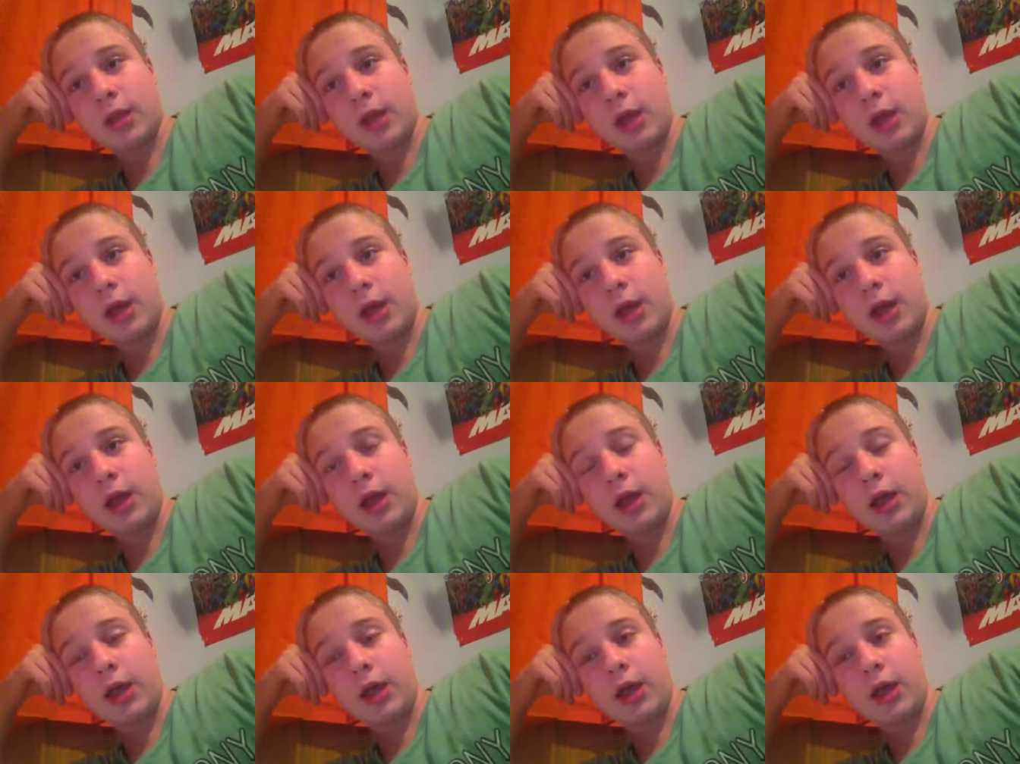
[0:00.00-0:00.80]

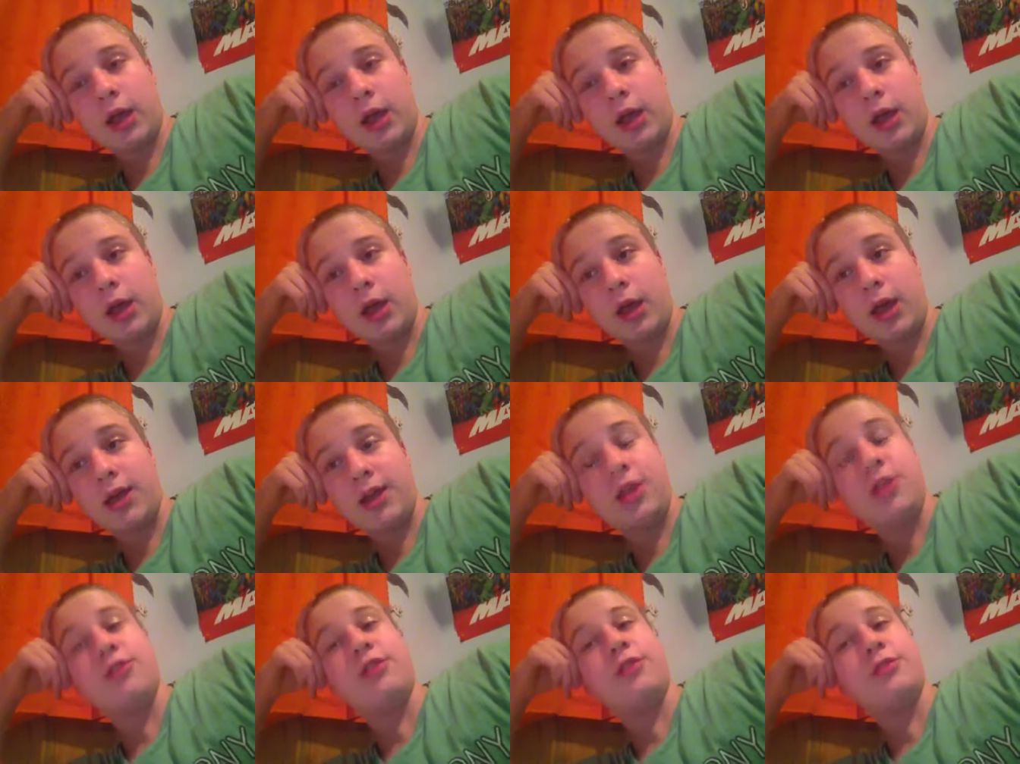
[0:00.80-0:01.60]
I had a
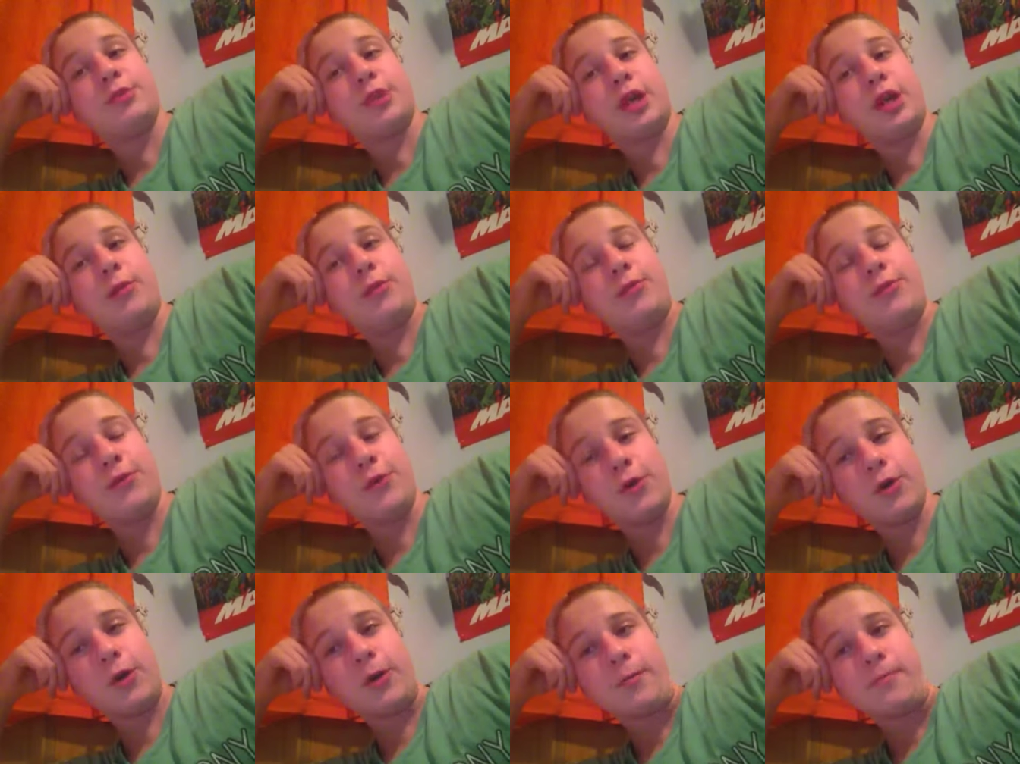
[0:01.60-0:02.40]
YouTube channel
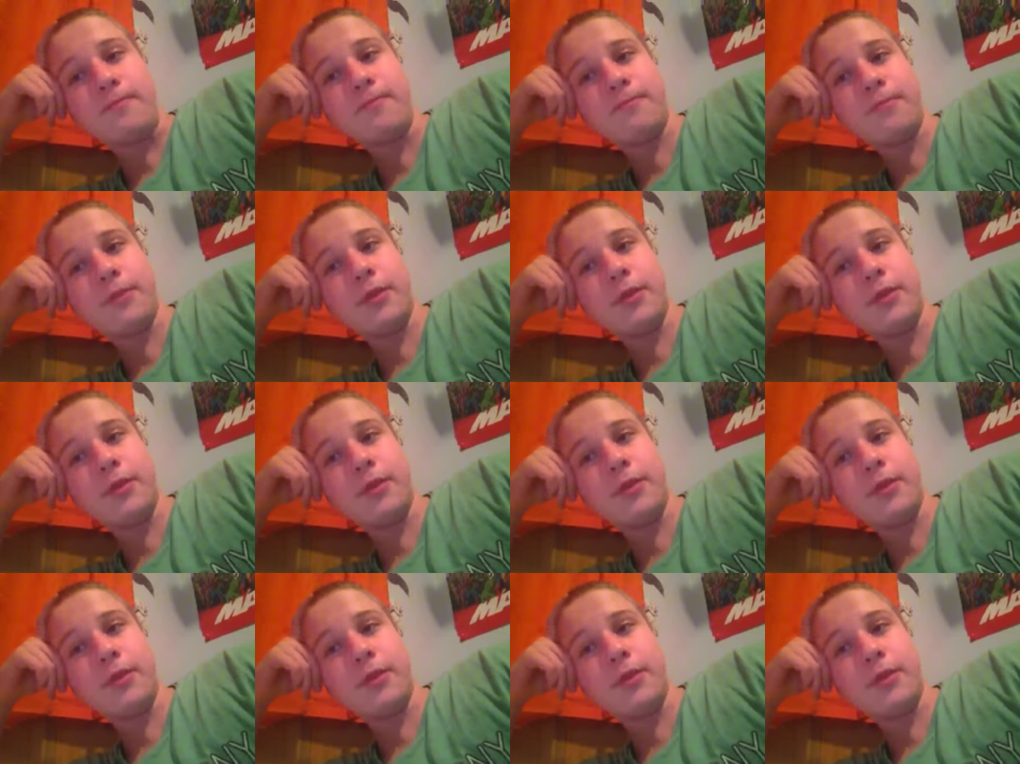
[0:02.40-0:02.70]
before.